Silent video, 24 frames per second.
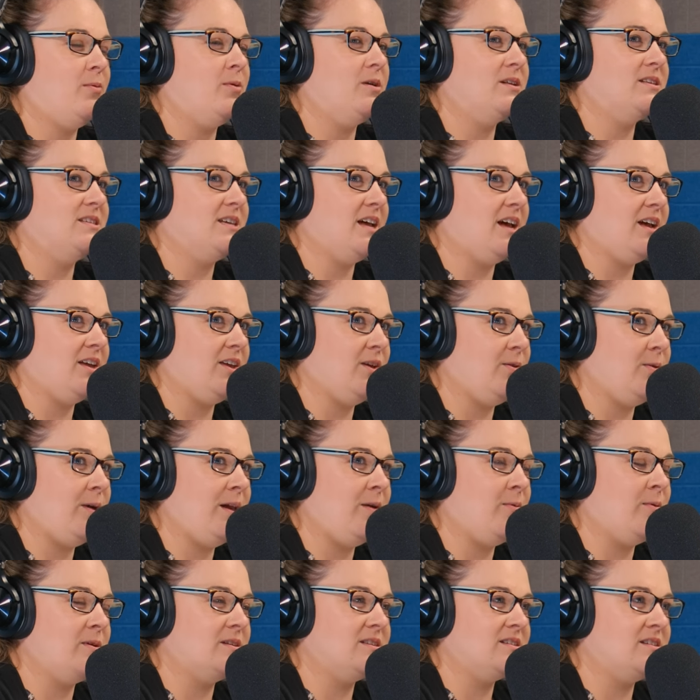will tell you he
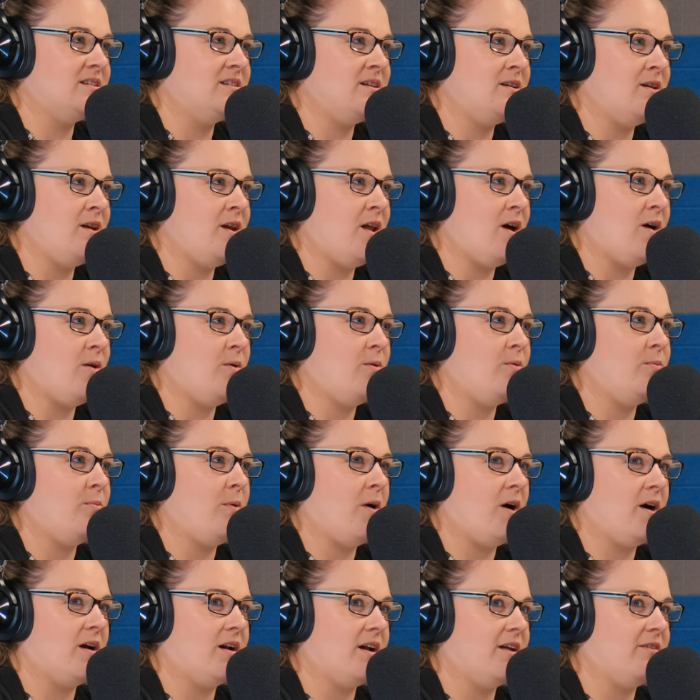wants no
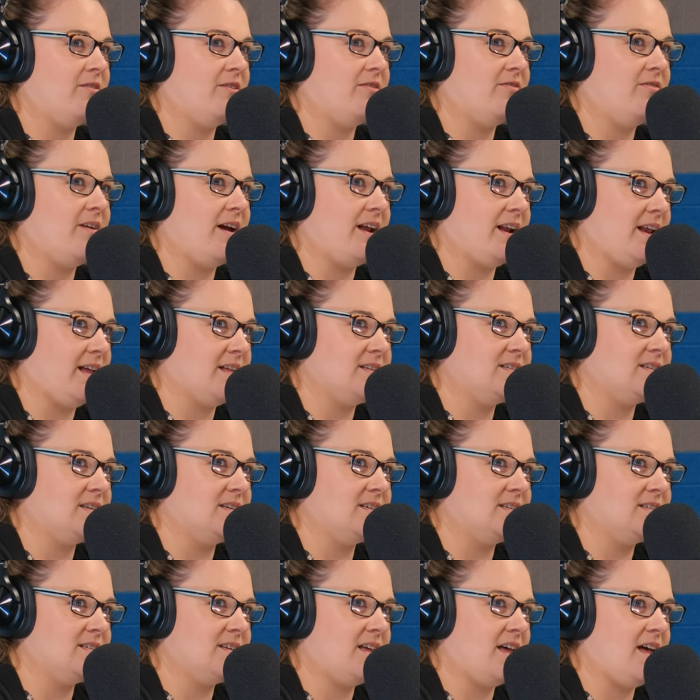part of the
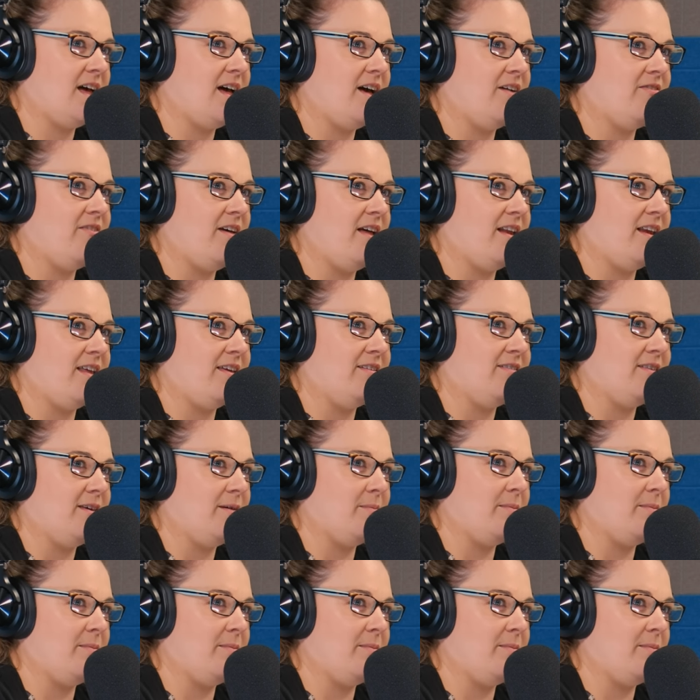finances of any of the